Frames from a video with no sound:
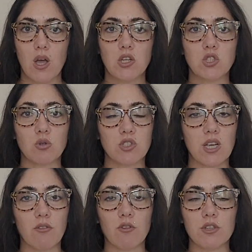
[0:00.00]
So
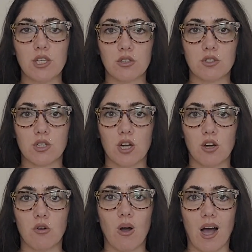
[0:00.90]
several years
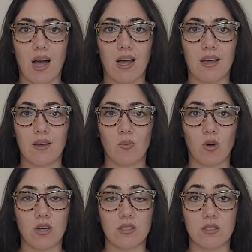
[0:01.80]
ago, I
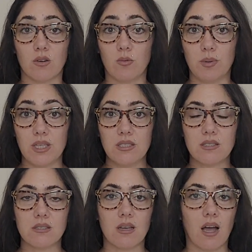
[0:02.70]
was
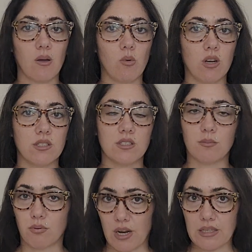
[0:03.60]
obese, I was
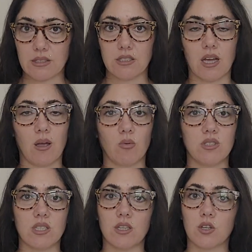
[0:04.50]
depressed, I
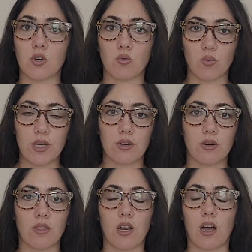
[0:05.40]
was in a
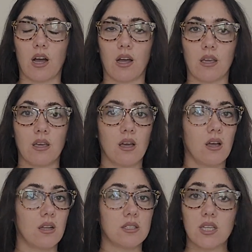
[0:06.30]
career that I
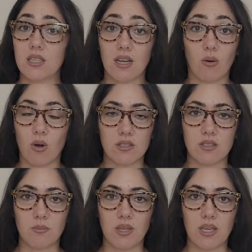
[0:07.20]
did not want
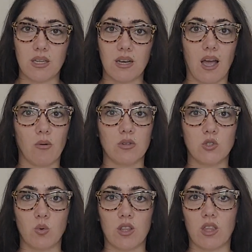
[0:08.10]
to be in, I
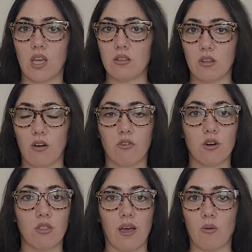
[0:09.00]
was with a
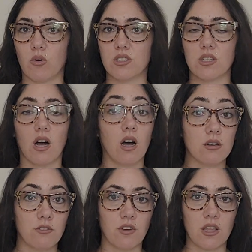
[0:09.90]
lover that was
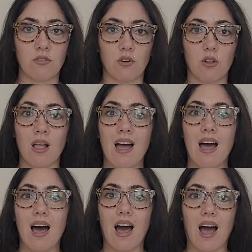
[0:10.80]
unfaithful,
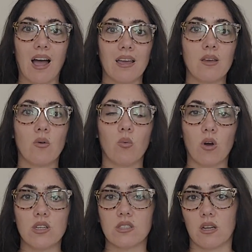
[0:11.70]
I
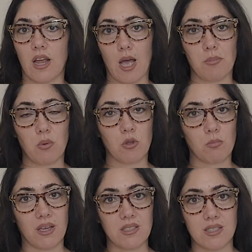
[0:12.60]
was unhappy with
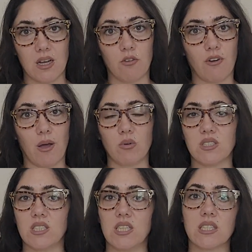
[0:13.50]
myself, I
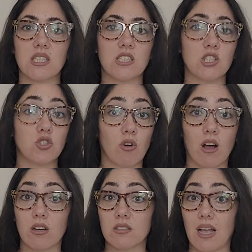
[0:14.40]
was addicted to
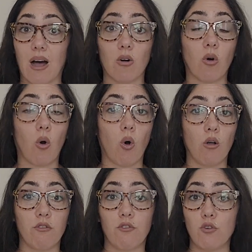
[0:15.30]
drugs,
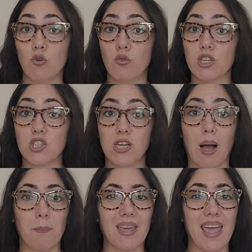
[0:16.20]
alcohol, food,
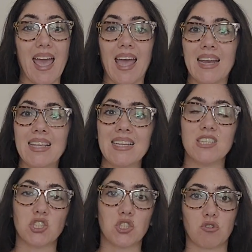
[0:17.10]
shopping, any
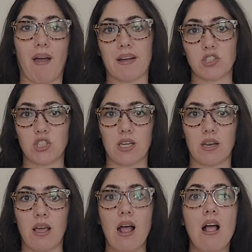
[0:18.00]
distraction
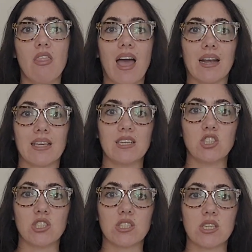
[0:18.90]
that can
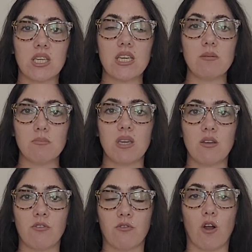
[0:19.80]
just keep
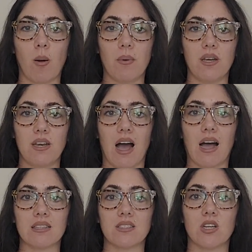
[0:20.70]
me from
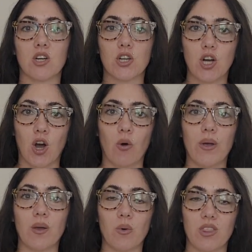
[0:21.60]
not
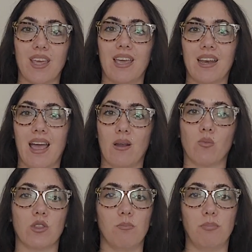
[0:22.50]
going within
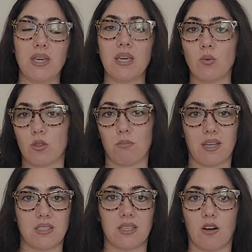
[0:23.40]
and with being with
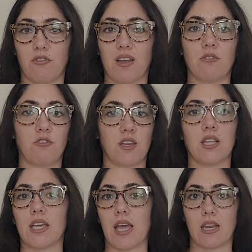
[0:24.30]
myself and
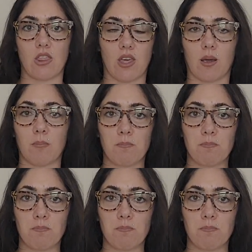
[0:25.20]
feeling anything.